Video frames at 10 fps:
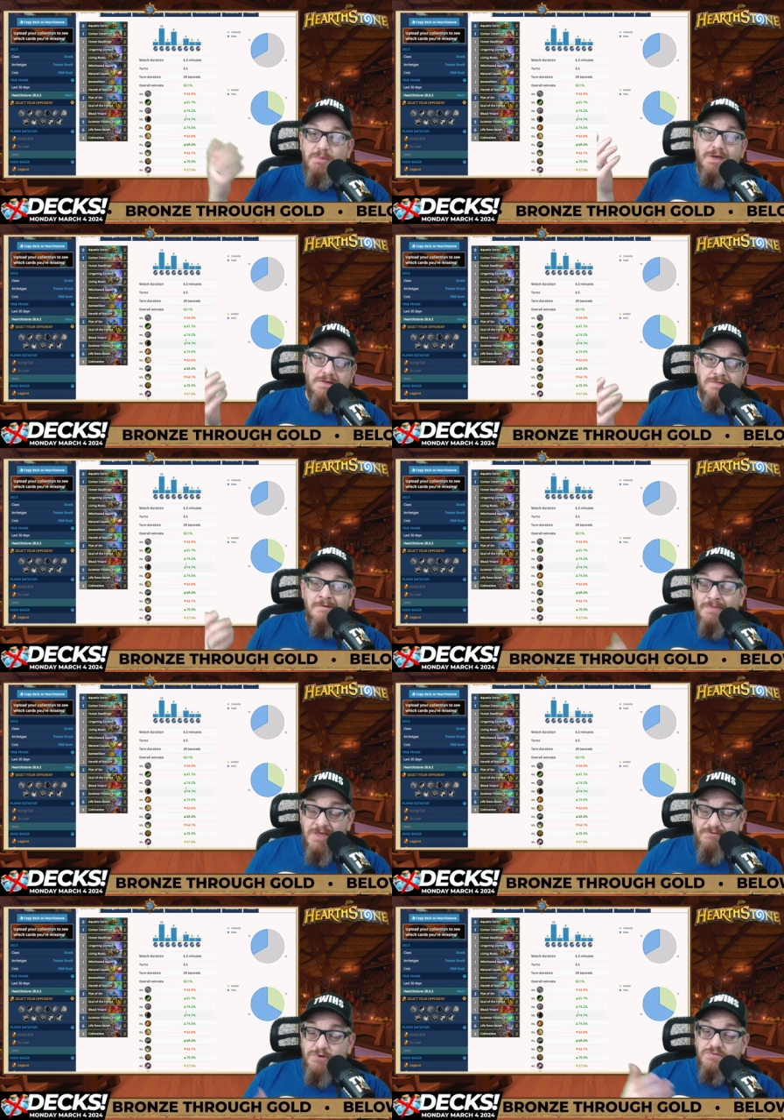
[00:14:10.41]
because
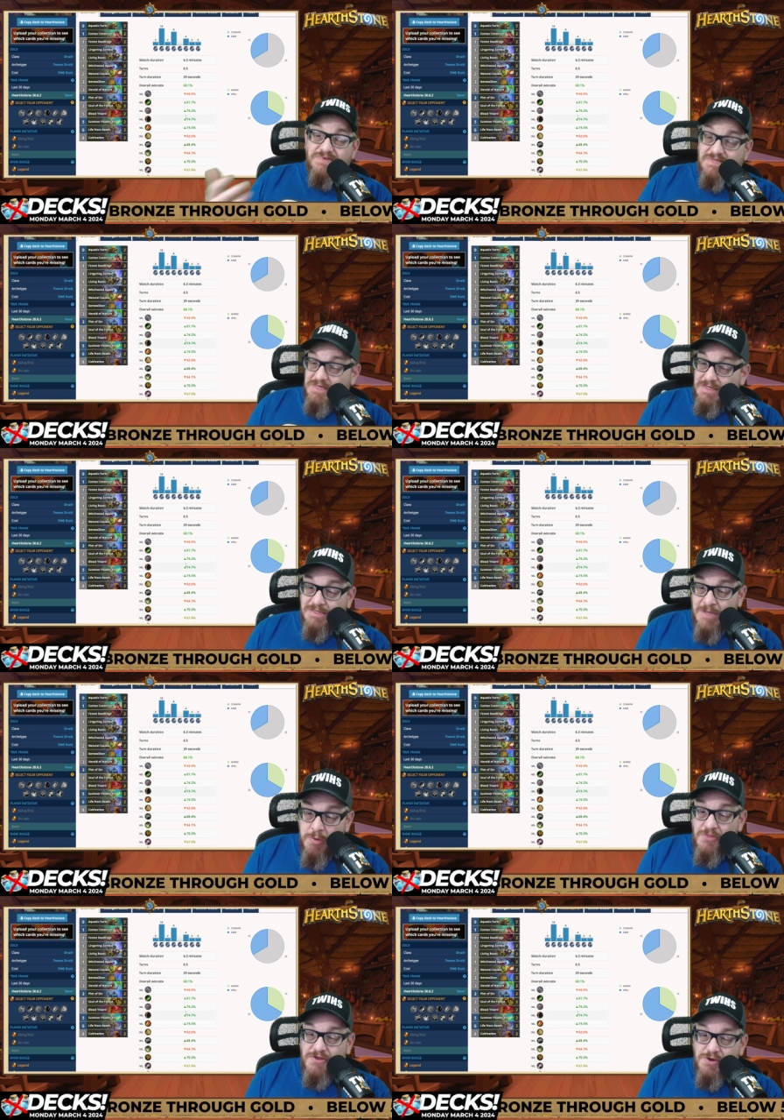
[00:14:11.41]
if you've seen
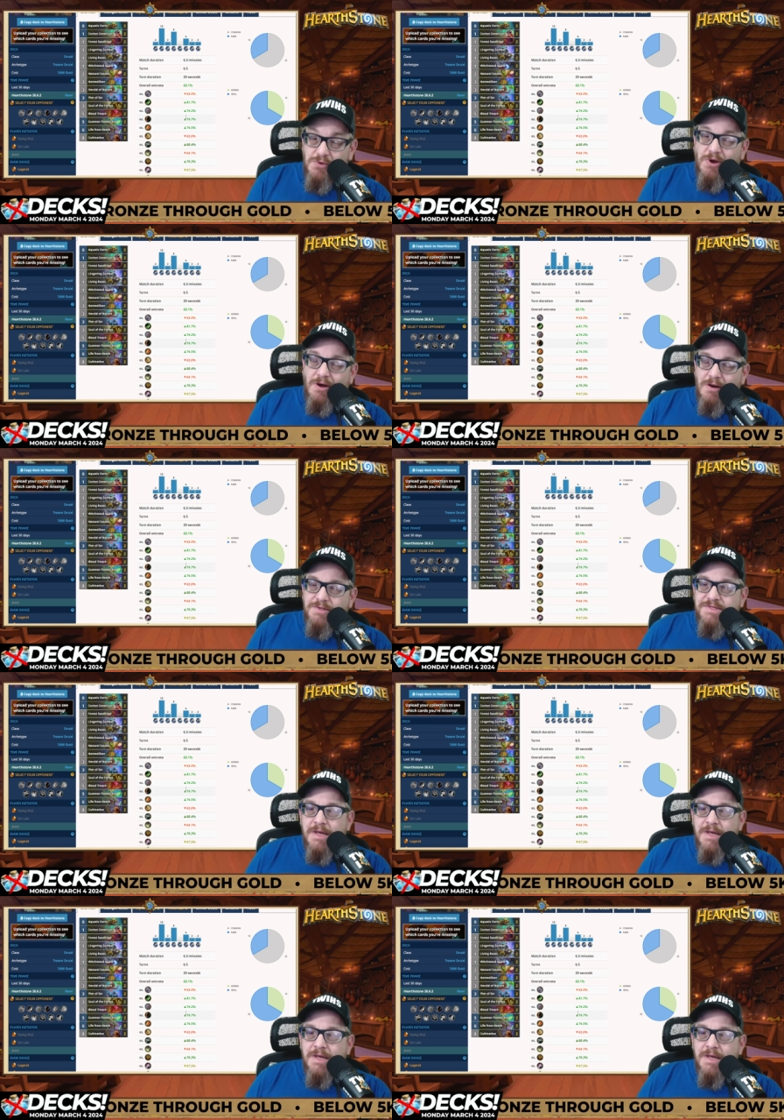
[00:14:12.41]
some of the new cards,